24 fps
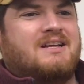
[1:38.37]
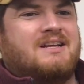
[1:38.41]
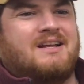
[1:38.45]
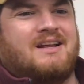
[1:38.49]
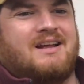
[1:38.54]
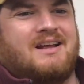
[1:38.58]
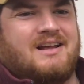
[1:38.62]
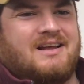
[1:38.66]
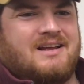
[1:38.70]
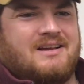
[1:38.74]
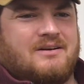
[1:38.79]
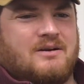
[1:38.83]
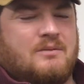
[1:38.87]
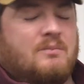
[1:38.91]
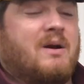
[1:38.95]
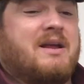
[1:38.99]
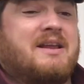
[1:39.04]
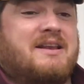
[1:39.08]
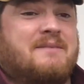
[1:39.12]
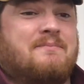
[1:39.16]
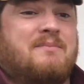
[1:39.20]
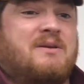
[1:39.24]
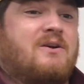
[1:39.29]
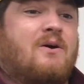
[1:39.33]
or
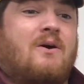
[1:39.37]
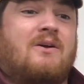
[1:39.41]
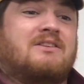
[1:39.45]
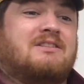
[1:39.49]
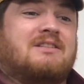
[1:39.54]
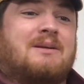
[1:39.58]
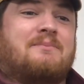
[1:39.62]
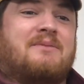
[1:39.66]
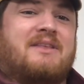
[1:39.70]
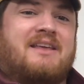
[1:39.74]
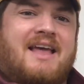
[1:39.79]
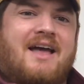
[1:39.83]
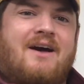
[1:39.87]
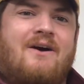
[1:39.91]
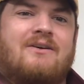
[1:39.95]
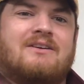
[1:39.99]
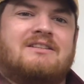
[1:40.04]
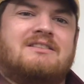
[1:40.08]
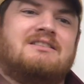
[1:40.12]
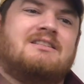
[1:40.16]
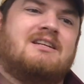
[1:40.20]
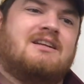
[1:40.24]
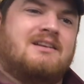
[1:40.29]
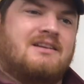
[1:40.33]
might be called something
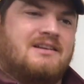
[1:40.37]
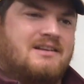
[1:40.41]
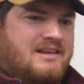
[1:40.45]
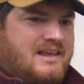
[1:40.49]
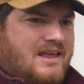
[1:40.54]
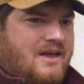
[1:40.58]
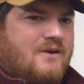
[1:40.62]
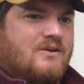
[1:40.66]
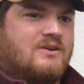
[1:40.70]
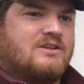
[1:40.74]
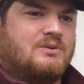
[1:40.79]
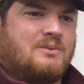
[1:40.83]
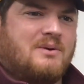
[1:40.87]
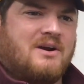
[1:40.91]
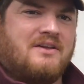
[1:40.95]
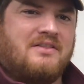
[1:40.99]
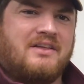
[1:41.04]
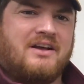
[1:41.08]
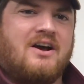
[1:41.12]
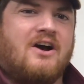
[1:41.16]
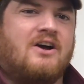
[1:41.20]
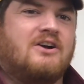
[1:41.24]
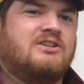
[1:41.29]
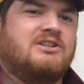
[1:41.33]
else elsewhere in
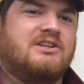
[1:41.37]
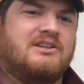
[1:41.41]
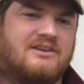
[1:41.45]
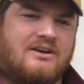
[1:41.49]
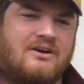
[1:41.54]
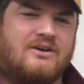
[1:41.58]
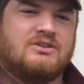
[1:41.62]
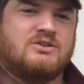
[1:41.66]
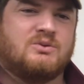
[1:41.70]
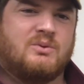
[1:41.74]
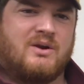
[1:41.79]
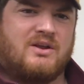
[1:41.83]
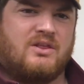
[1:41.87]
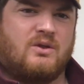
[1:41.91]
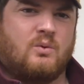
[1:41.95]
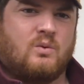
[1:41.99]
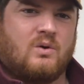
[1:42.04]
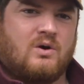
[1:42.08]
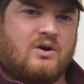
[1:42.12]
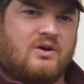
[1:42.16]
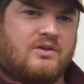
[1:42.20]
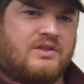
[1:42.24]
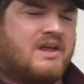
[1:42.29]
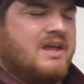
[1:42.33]
the country or elsewhere in the
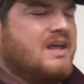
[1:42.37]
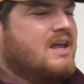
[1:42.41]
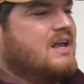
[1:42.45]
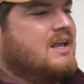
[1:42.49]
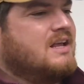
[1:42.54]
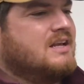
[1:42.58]
world.